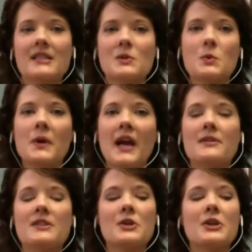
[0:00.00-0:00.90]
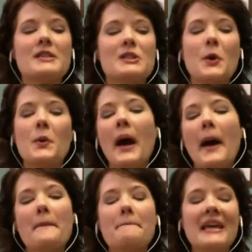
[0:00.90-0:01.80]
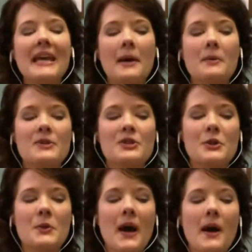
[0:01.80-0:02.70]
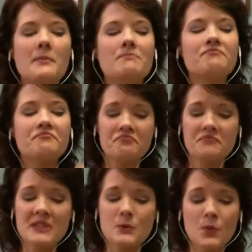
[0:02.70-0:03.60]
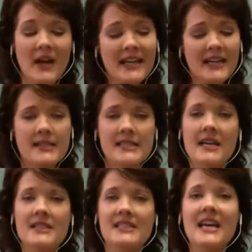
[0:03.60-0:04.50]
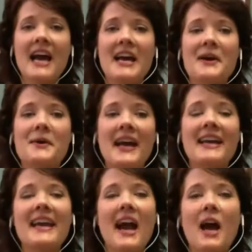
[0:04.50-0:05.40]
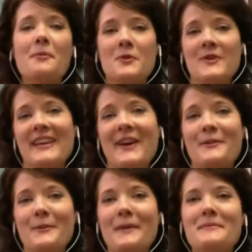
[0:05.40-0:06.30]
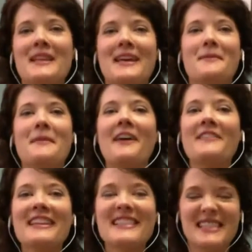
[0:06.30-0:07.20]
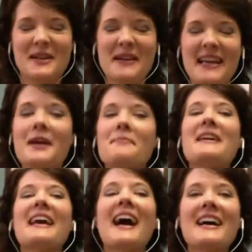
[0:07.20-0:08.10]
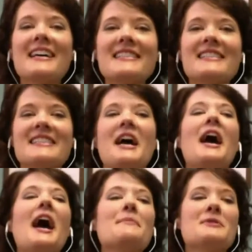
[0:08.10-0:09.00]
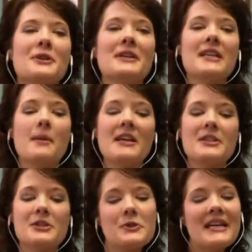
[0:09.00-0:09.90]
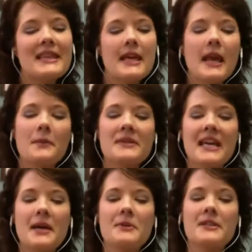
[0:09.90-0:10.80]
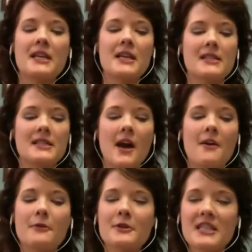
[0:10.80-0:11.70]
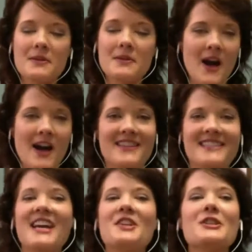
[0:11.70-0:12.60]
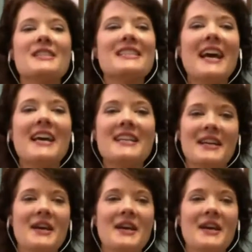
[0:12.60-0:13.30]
a school counselor. And so being able to, recognize that and say, okay, yeah, I'm really overwhelmed and like I'm having this stomach ache because I'm turning down my street. Then I was able to take several deep breaths and just get,